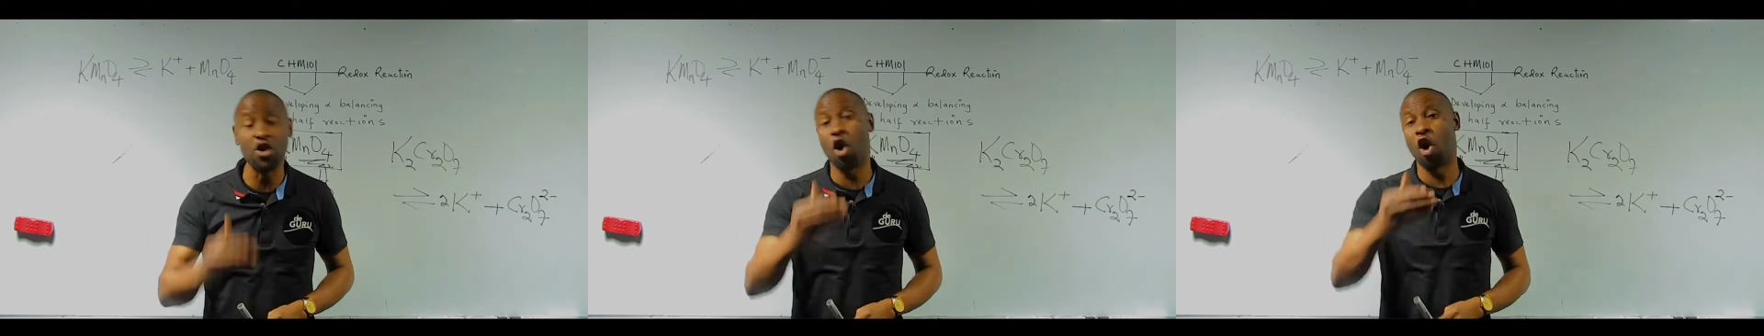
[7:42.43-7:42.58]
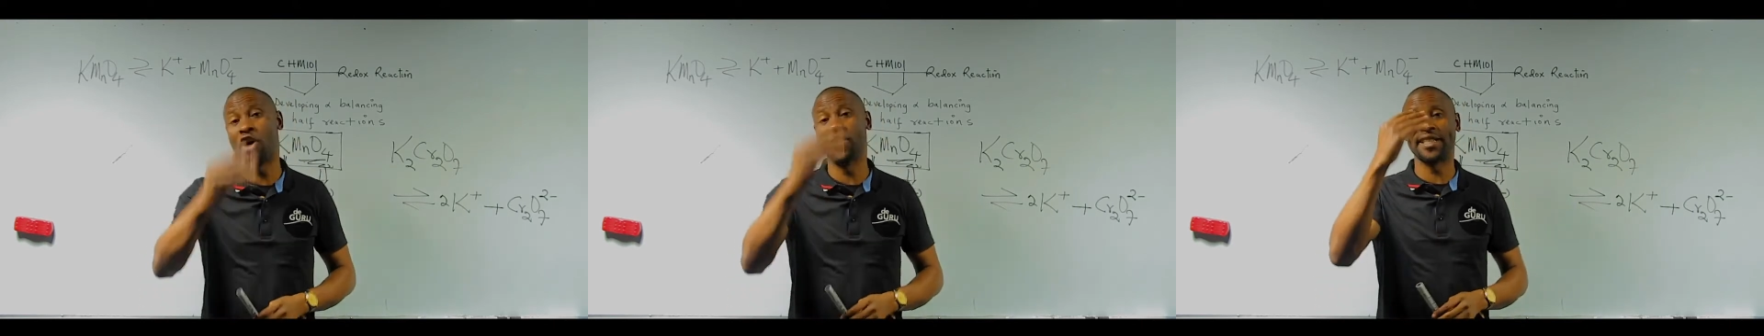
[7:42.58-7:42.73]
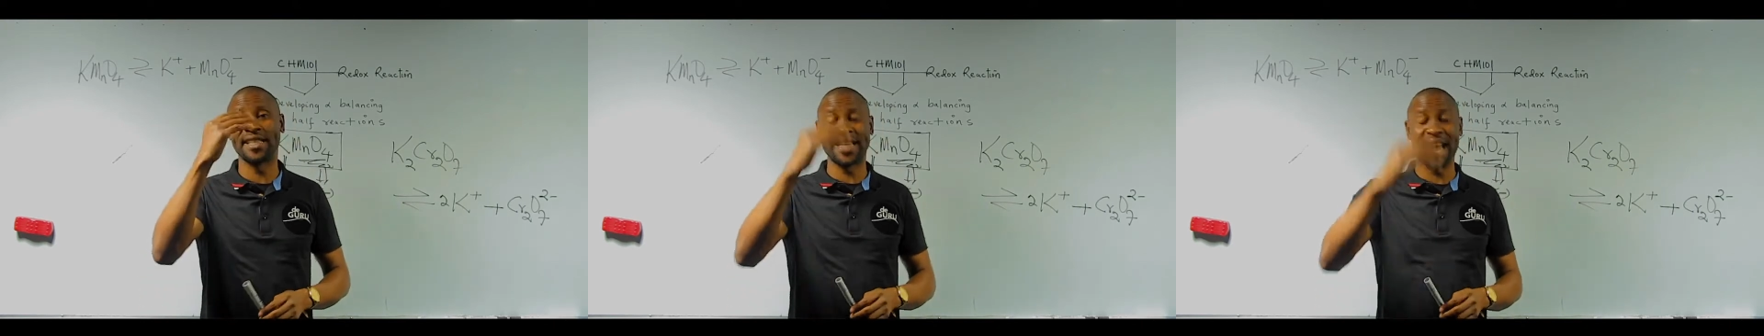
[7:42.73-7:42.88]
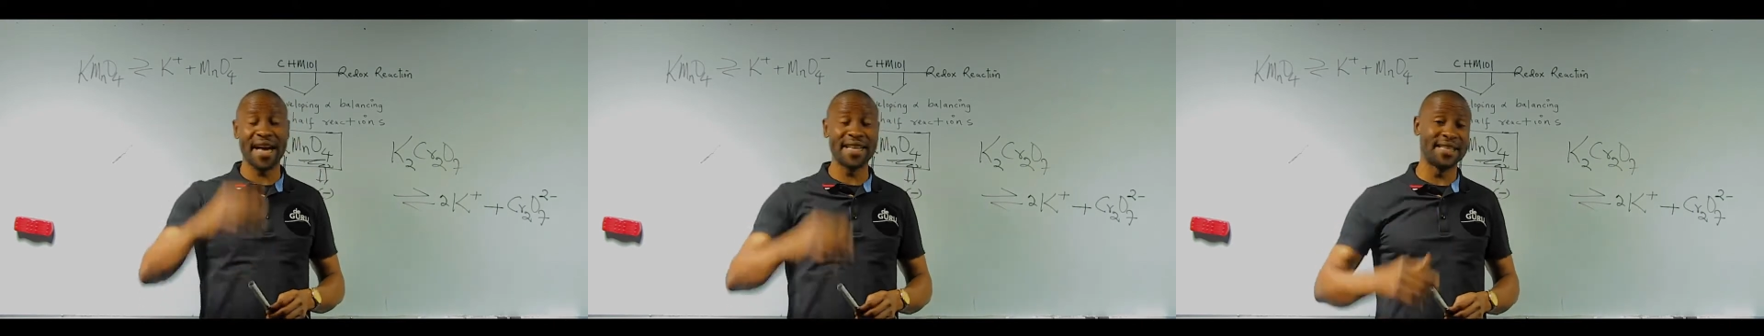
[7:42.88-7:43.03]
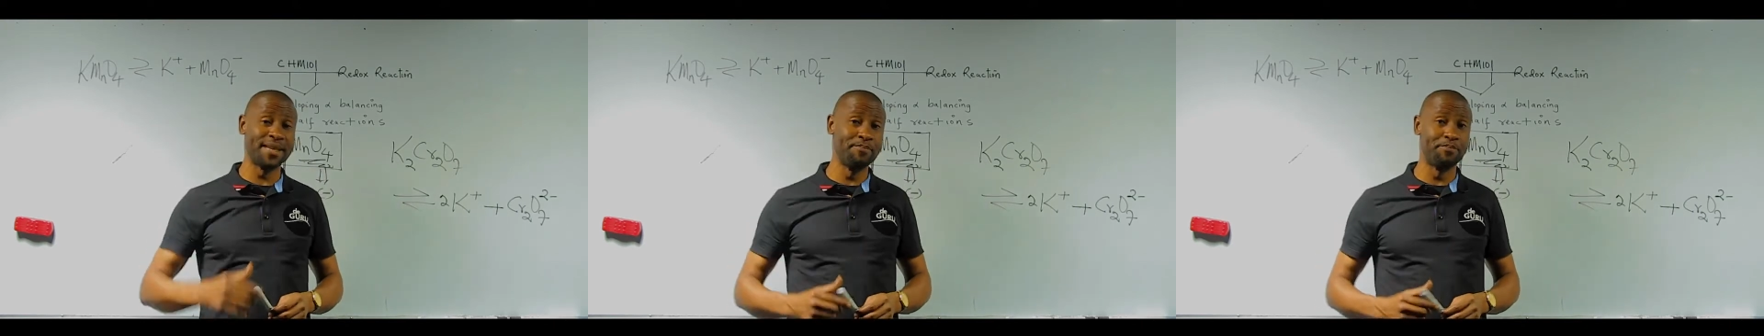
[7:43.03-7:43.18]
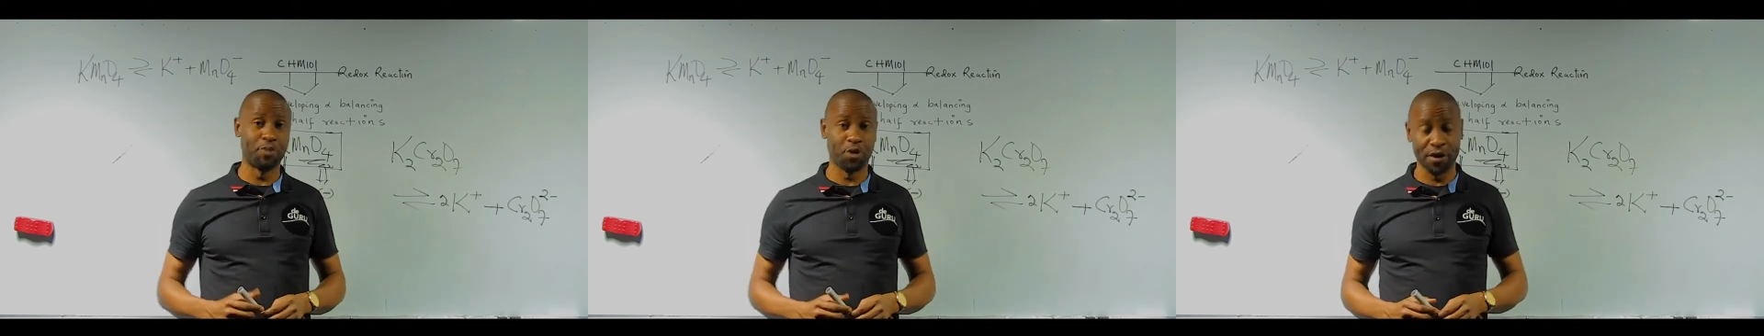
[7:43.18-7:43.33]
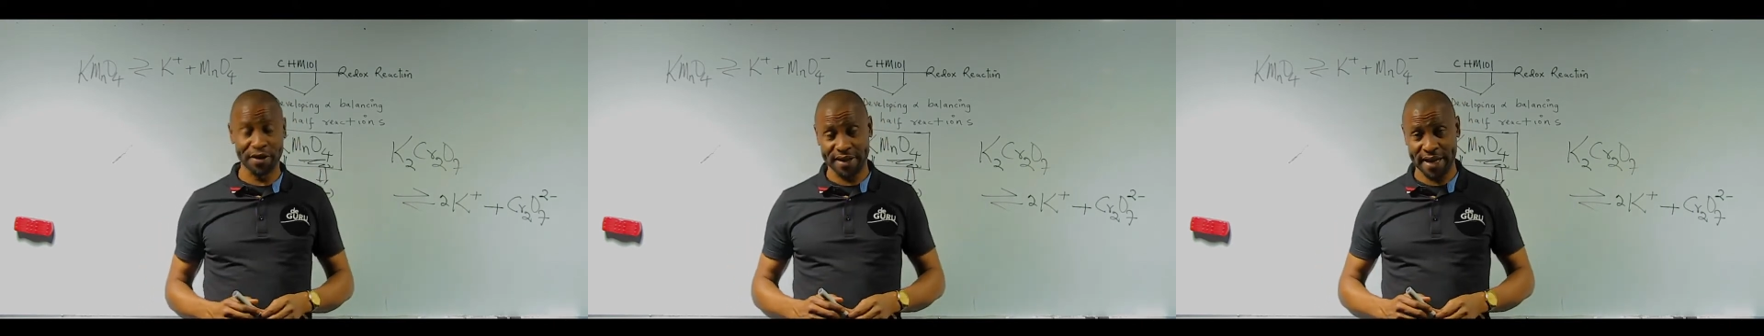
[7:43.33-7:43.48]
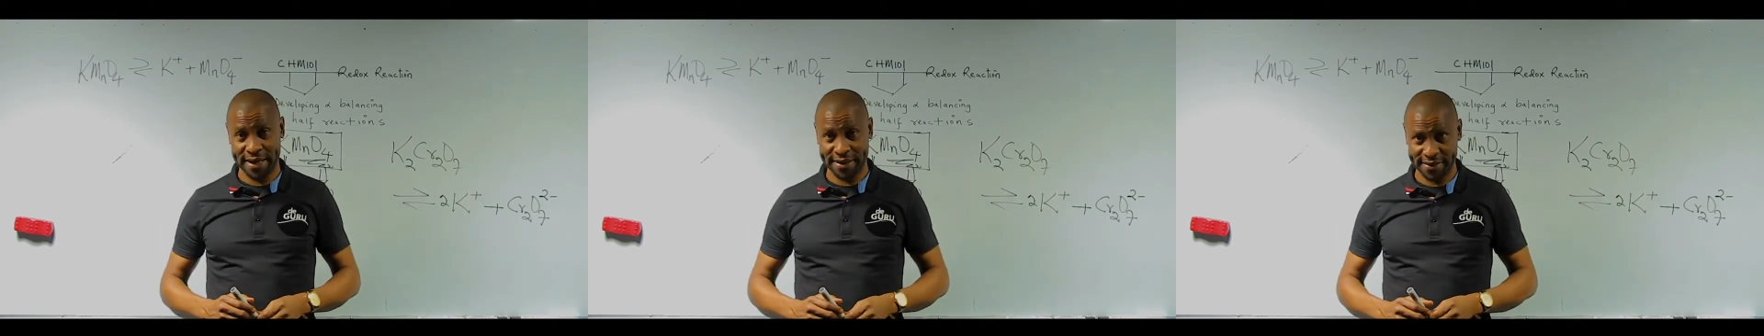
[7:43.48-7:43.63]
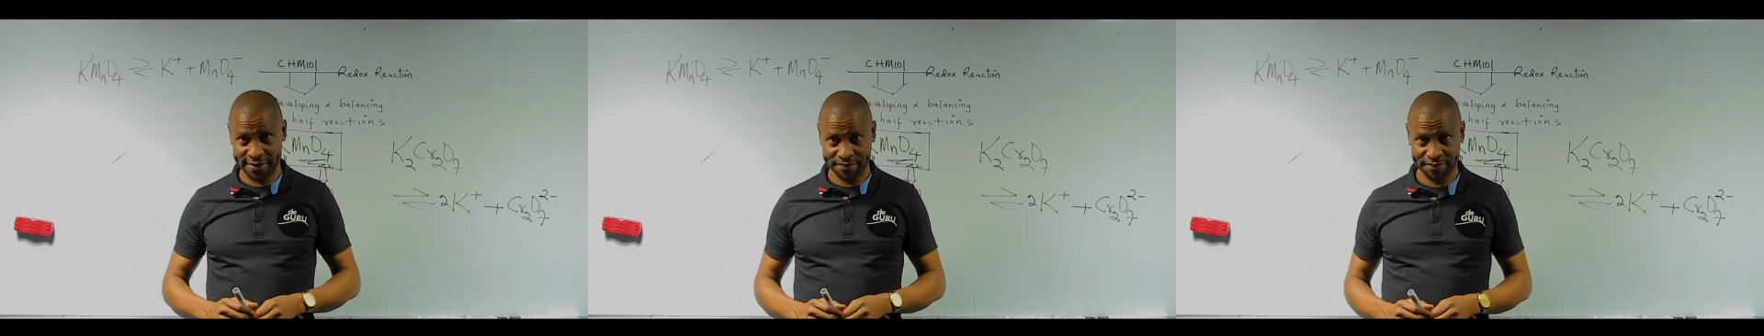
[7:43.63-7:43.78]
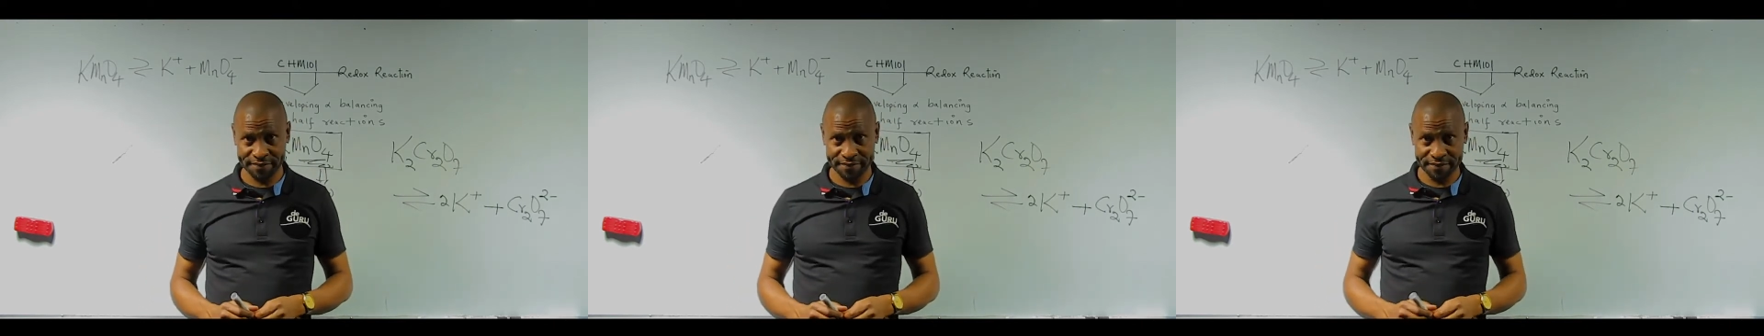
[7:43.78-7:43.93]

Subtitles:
or oxidizing process.